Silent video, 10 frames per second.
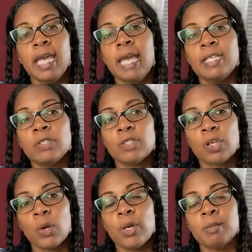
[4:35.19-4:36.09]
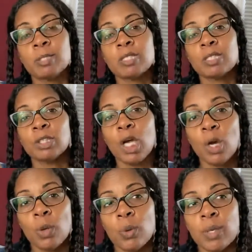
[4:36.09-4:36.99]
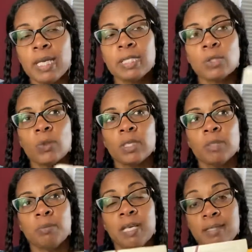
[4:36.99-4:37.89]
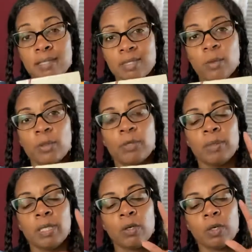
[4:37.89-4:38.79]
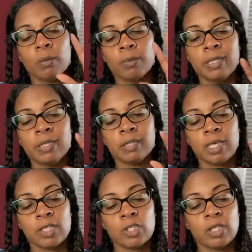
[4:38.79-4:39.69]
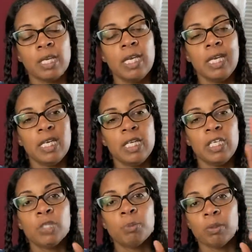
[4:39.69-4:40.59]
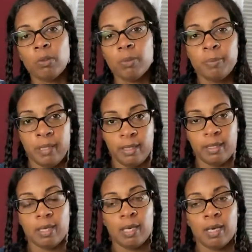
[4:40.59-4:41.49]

And so it's slow. It's going to, because it's slow and they're reading her complete collection, each book will be